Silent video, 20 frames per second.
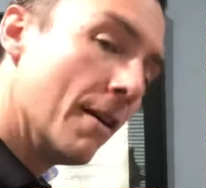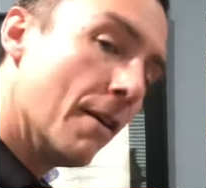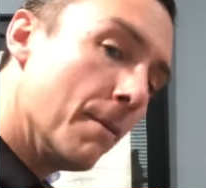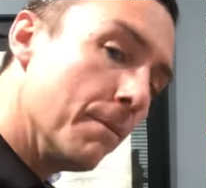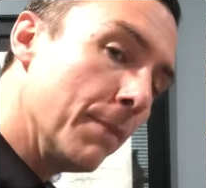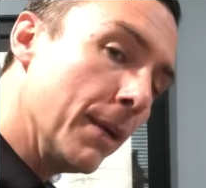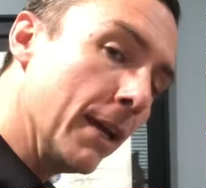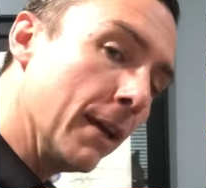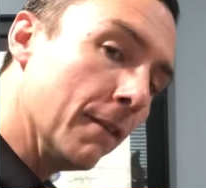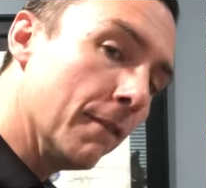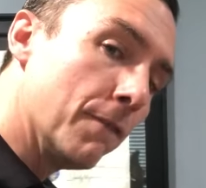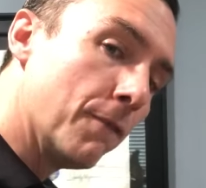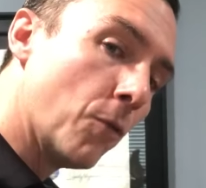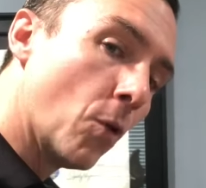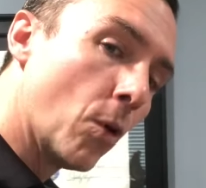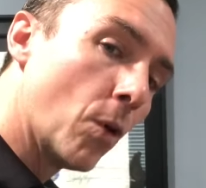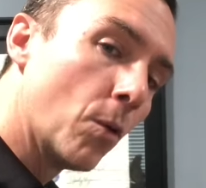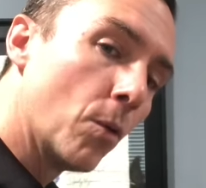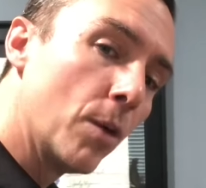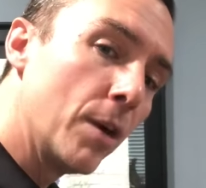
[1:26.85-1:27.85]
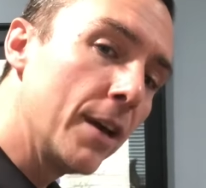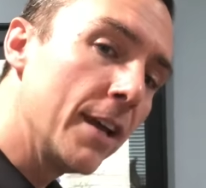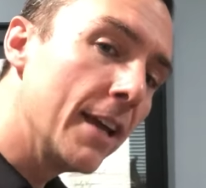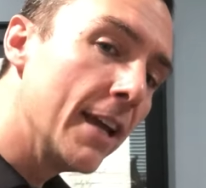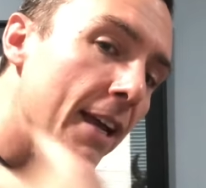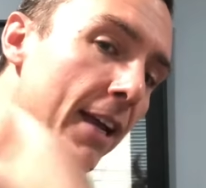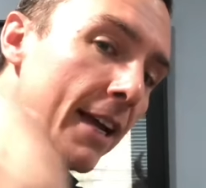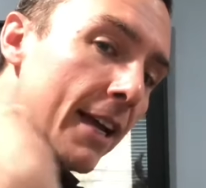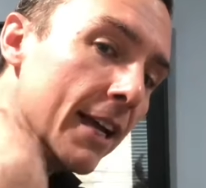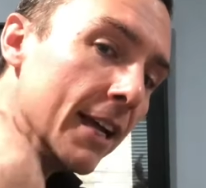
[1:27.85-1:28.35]
being forward
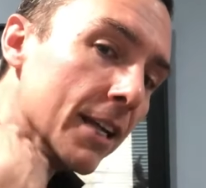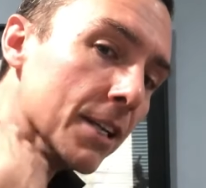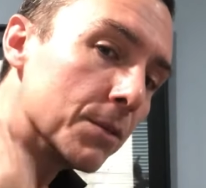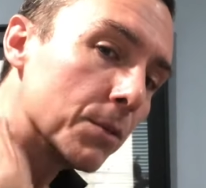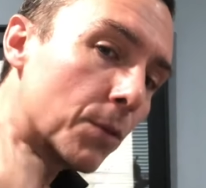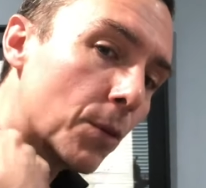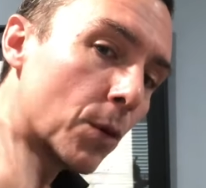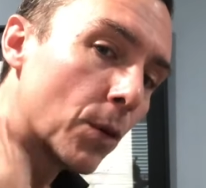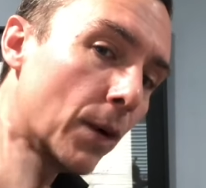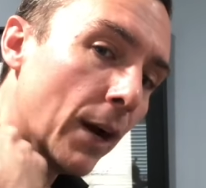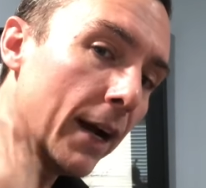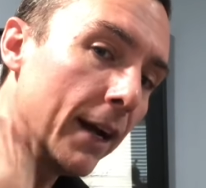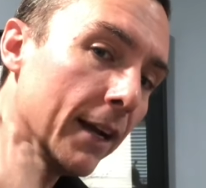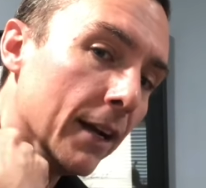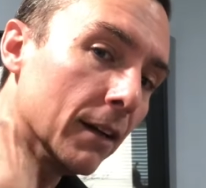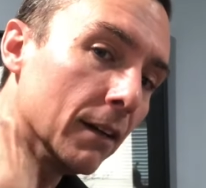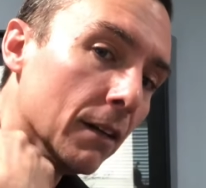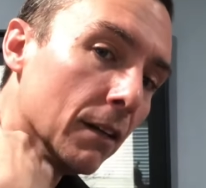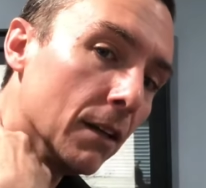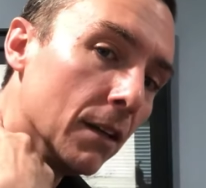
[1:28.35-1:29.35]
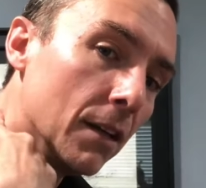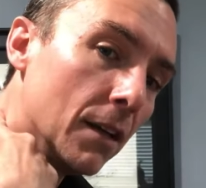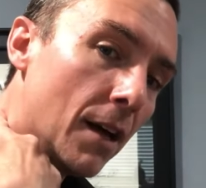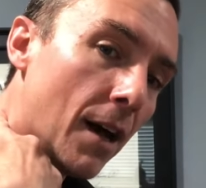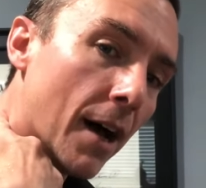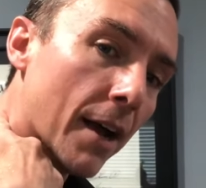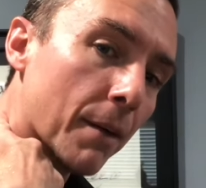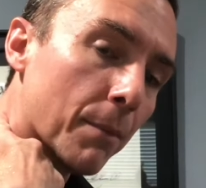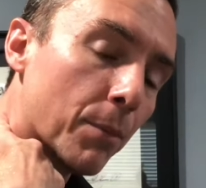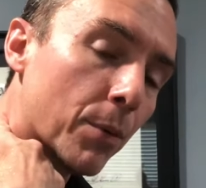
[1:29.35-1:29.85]
is creating a lot
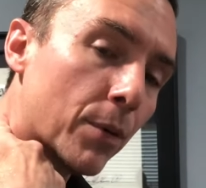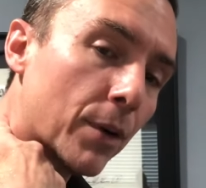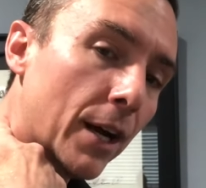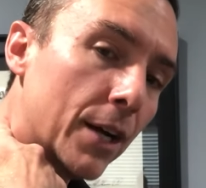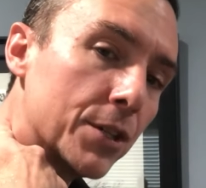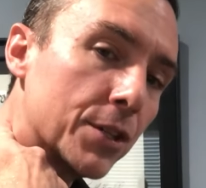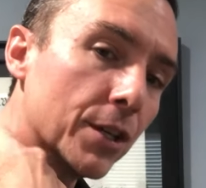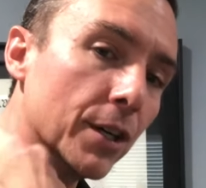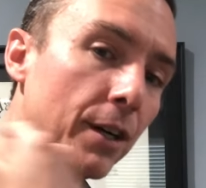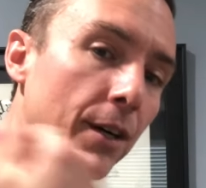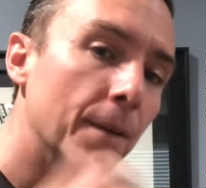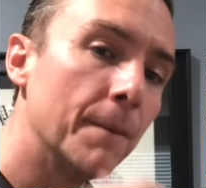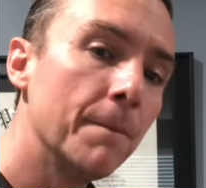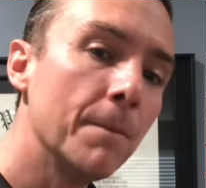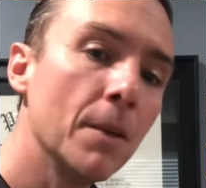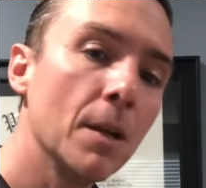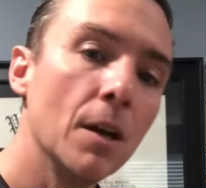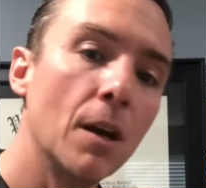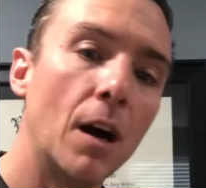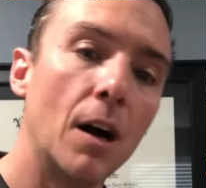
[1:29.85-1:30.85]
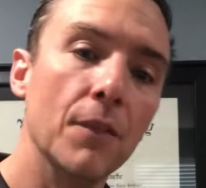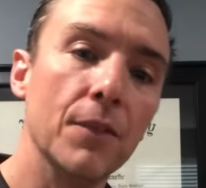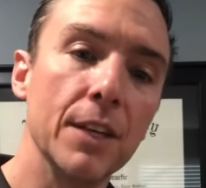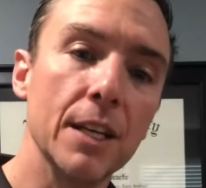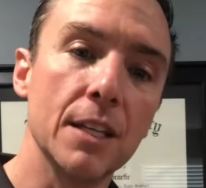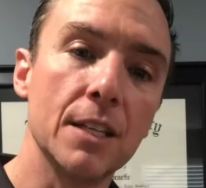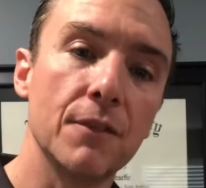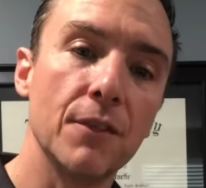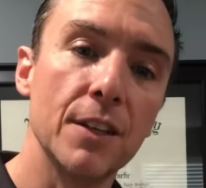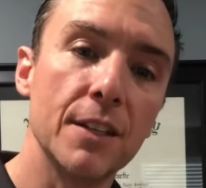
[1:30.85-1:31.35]
of pressure on these
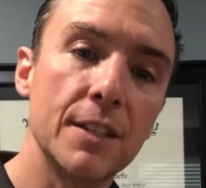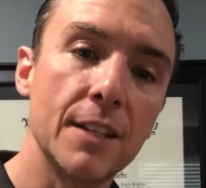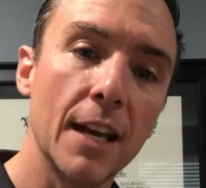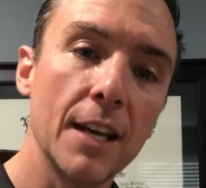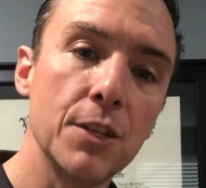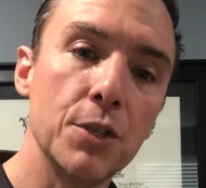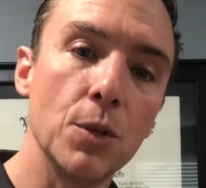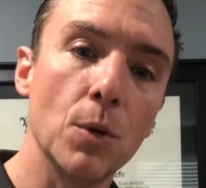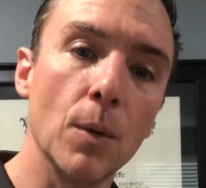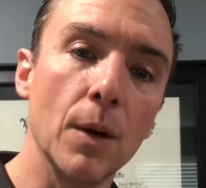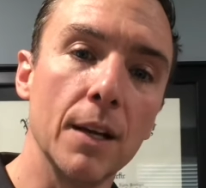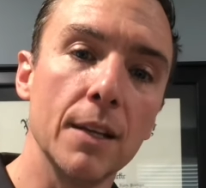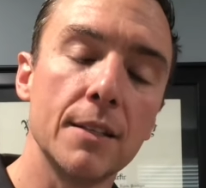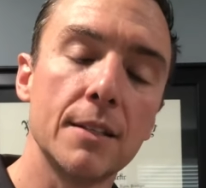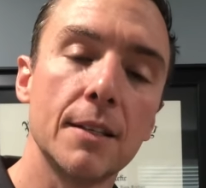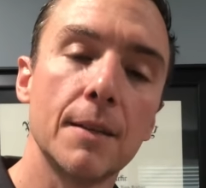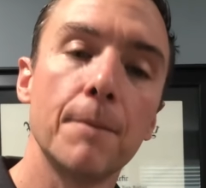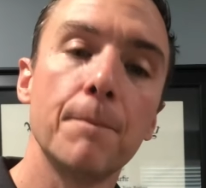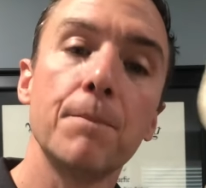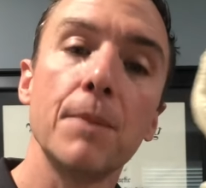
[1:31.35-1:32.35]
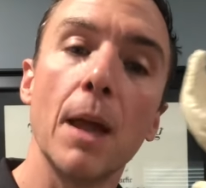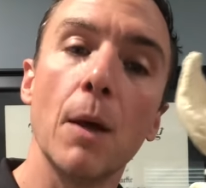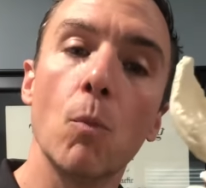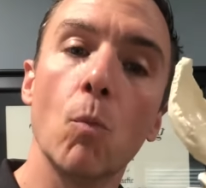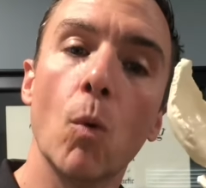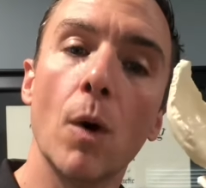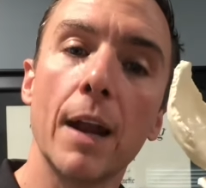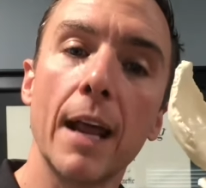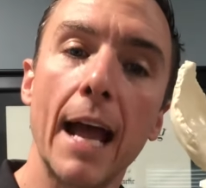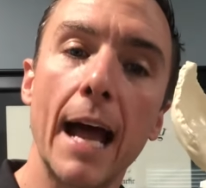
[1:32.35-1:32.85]
facet joints. And
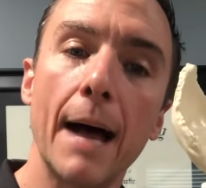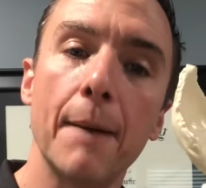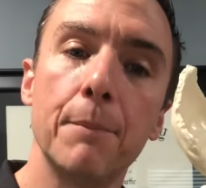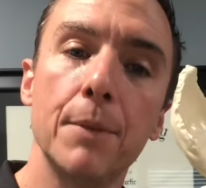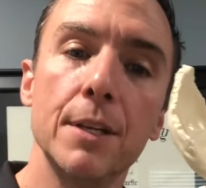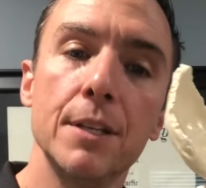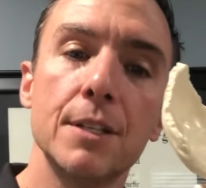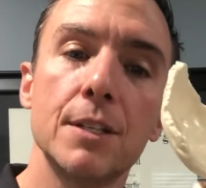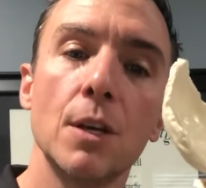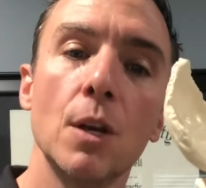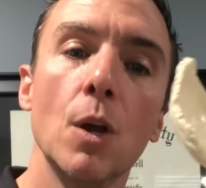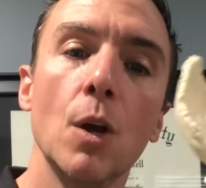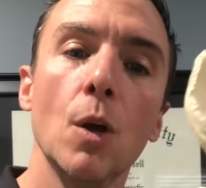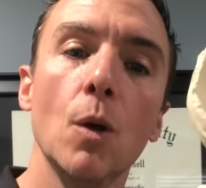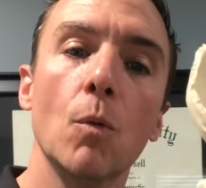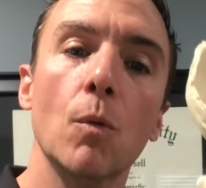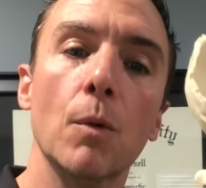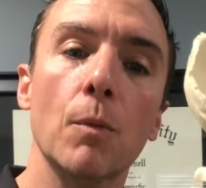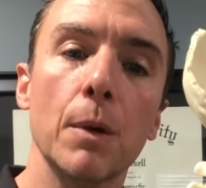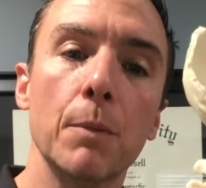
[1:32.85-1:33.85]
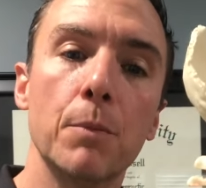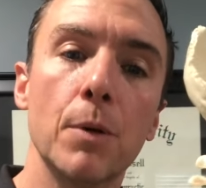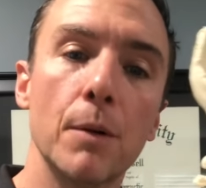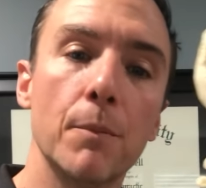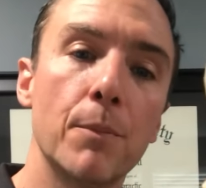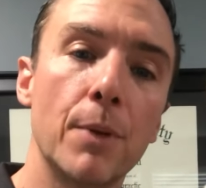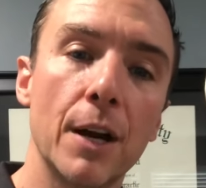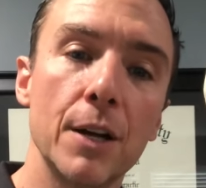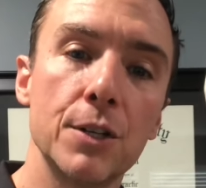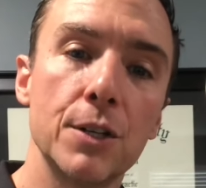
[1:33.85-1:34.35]
what happens when we put
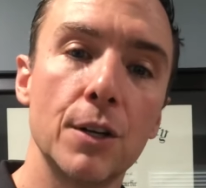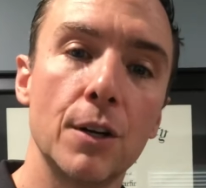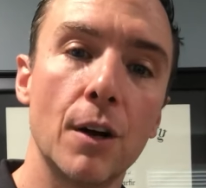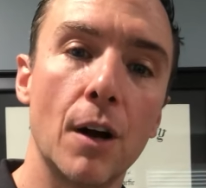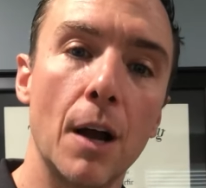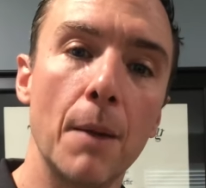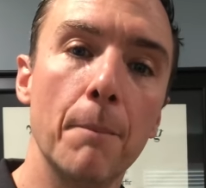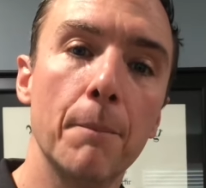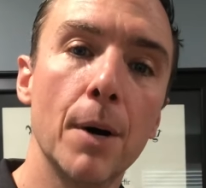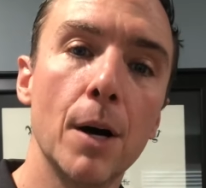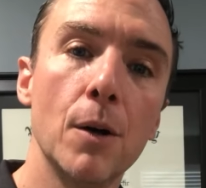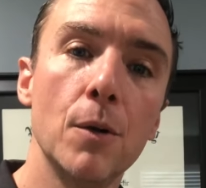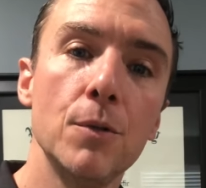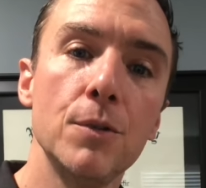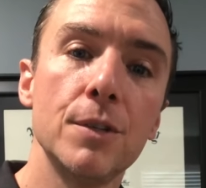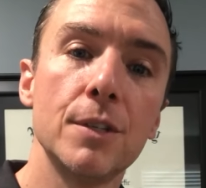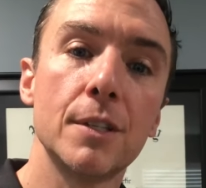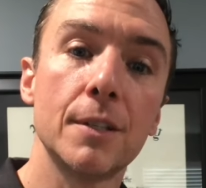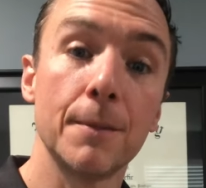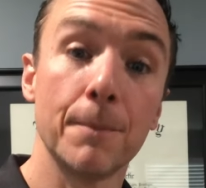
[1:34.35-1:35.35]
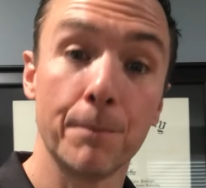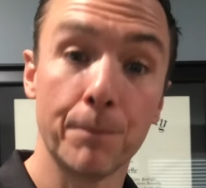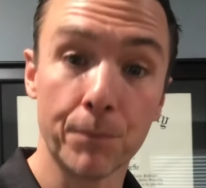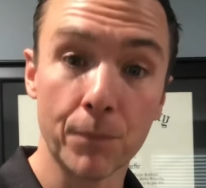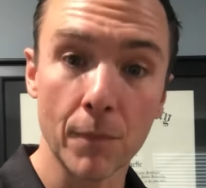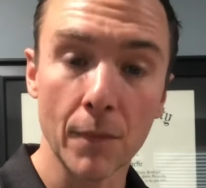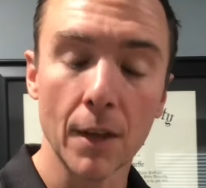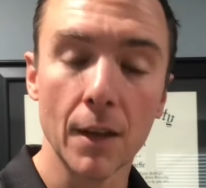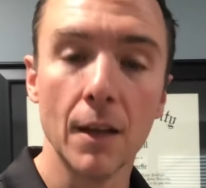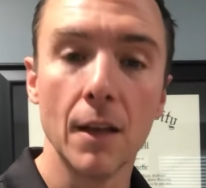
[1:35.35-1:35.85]
pressure on bones?
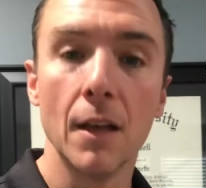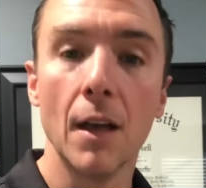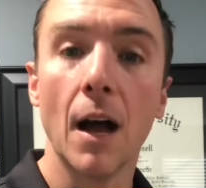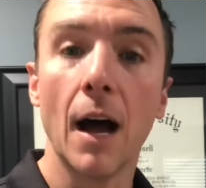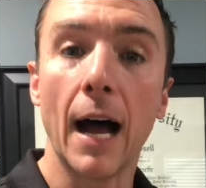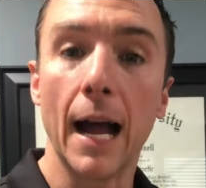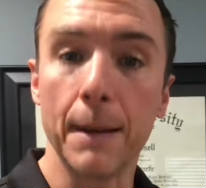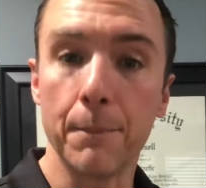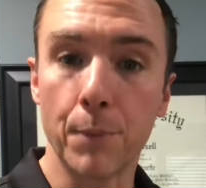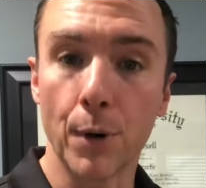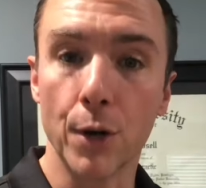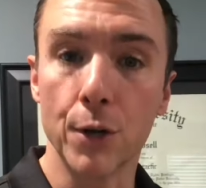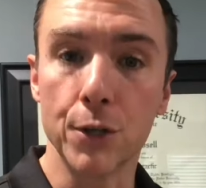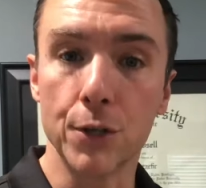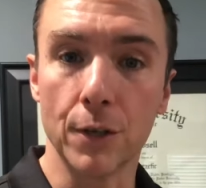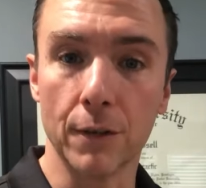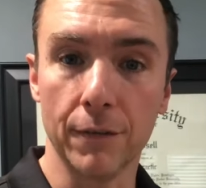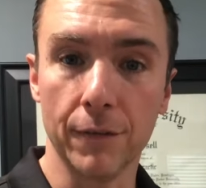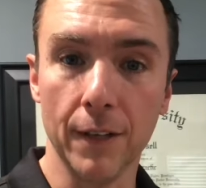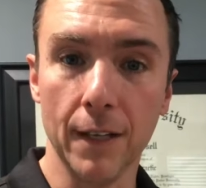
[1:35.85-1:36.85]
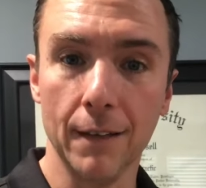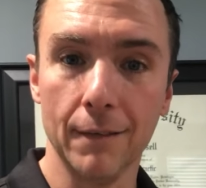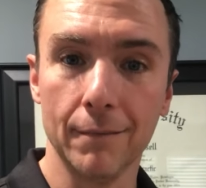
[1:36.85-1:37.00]
Hypertrophy.